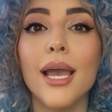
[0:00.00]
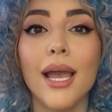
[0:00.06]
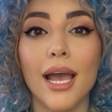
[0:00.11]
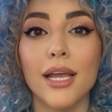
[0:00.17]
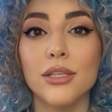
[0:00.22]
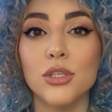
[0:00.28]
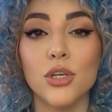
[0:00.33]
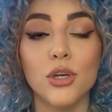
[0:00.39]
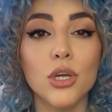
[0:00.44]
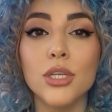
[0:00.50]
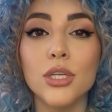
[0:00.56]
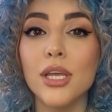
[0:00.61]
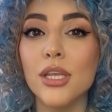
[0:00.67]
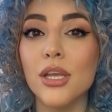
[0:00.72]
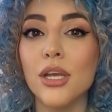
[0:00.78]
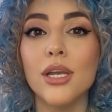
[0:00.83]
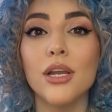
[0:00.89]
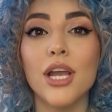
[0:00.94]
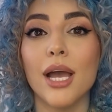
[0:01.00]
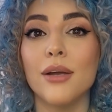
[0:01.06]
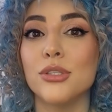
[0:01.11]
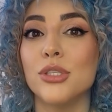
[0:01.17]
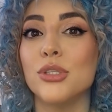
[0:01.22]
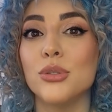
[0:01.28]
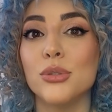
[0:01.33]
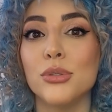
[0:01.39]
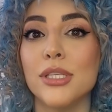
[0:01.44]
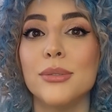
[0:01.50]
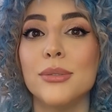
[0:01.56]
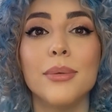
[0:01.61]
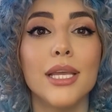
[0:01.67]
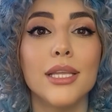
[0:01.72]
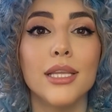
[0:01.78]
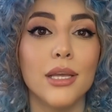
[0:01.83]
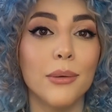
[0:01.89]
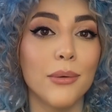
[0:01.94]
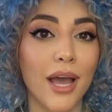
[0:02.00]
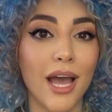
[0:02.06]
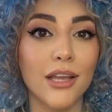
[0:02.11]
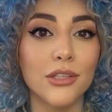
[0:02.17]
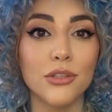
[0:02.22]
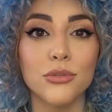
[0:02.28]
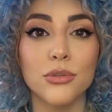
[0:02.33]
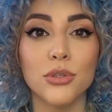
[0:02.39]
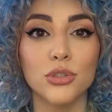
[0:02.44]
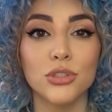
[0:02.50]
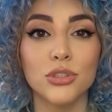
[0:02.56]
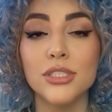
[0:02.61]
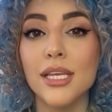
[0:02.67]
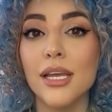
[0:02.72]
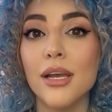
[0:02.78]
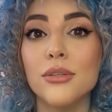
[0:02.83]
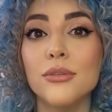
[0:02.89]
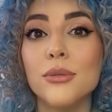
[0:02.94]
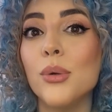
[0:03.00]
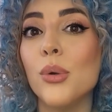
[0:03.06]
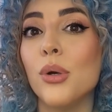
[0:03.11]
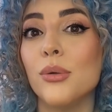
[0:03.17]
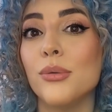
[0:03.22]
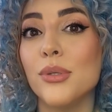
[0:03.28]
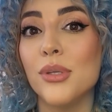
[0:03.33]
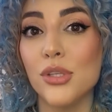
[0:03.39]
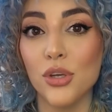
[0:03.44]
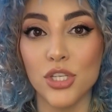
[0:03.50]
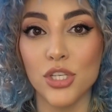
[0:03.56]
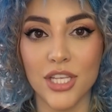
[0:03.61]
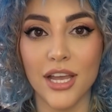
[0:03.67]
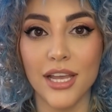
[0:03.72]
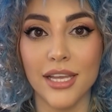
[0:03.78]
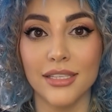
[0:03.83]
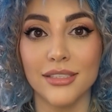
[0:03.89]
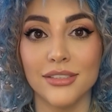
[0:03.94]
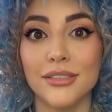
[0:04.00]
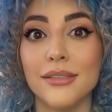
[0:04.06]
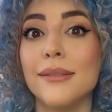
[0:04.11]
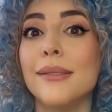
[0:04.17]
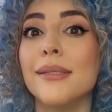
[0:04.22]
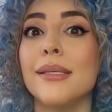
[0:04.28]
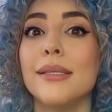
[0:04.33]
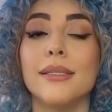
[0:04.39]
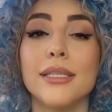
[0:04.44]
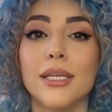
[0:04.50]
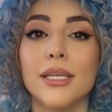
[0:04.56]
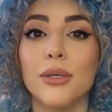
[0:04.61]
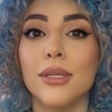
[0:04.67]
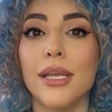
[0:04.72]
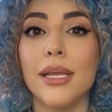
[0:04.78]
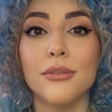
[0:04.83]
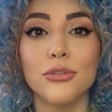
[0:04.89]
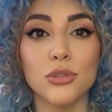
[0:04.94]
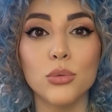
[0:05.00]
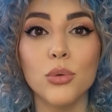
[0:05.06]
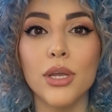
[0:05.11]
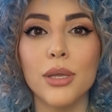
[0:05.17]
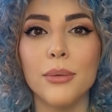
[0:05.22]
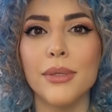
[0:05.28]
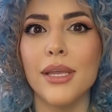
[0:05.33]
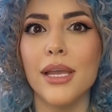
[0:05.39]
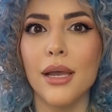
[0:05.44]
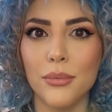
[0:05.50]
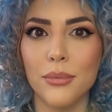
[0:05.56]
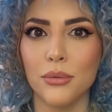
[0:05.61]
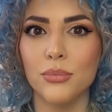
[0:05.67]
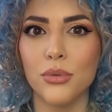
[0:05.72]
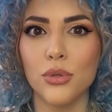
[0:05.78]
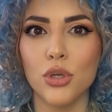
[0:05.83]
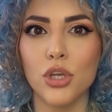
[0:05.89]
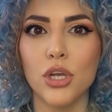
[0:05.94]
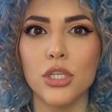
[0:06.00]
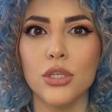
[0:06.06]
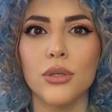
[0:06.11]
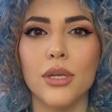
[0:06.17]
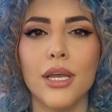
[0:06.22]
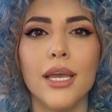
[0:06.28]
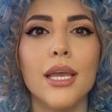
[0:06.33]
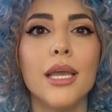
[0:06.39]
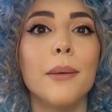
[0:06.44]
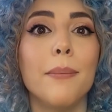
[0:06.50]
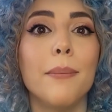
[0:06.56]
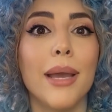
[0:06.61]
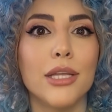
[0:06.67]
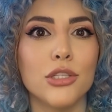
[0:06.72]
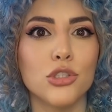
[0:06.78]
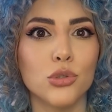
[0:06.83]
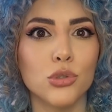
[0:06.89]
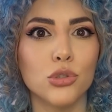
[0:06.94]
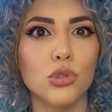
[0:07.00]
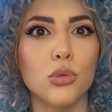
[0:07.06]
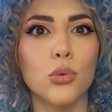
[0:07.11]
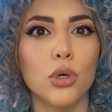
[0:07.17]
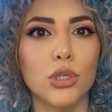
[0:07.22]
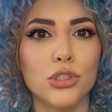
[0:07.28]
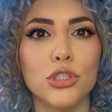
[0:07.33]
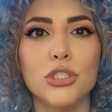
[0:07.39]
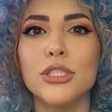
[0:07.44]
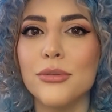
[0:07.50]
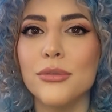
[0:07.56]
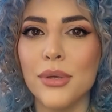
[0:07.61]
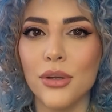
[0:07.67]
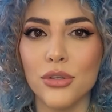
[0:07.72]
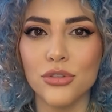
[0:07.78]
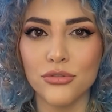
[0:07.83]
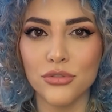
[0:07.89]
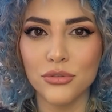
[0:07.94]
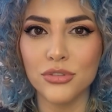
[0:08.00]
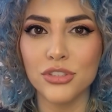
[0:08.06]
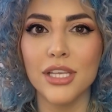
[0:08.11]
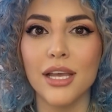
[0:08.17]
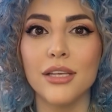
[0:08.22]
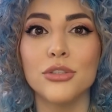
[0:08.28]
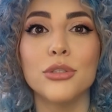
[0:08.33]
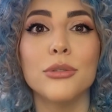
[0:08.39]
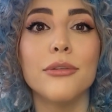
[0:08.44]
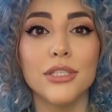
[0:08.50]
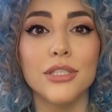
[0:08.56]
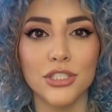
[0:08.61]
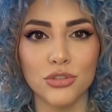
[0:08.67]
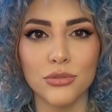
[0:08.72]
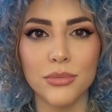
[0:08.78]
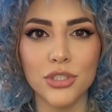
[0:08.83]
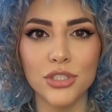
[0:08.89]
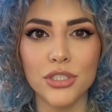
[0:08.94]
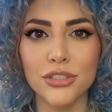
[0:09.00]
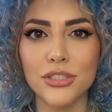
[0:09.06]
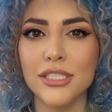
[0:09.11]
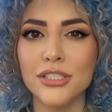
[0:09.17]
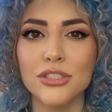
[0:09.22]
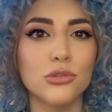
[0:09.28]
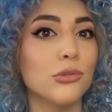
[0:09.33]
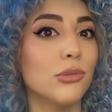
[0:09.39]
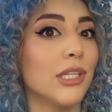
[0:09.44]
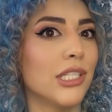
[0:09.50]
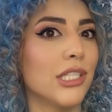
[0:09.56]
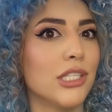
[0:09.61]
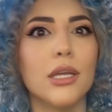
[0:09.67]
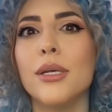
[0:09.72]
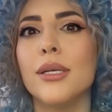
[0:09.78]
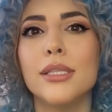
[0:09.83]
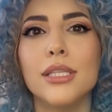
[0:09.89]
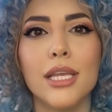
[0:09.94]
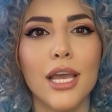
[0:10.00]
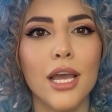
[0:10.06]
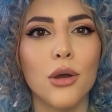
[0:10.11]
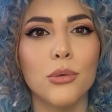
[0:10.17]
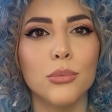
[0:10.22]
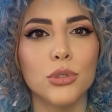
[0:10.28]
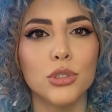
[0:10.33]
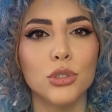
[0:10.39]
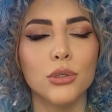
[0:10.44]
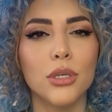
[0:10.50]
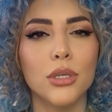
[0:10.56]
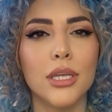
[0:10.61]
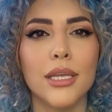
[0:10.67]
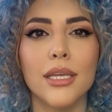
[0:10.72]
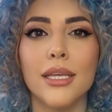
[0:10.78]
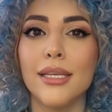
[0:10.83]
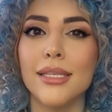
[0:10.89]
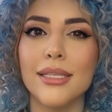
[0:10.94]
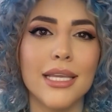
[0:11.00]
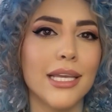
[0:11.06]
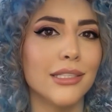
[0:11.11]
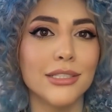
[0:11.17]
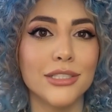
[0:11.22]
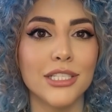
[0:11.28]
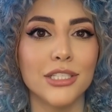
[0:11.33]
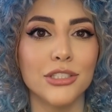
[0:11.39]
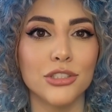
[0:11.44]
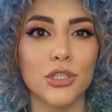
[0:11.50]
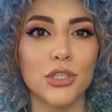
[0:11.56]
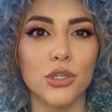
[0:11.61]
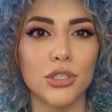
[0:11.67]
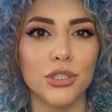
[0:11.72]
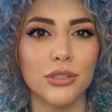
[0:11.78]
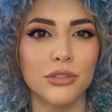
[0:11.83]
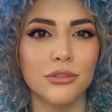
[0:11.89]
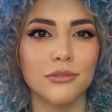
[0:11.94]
and you're going to learn how to do this makeup either for yourself or for your clients. So if you want to become a pro, make sure to watch this post from start to finish because it's really going to help you. Let's get started.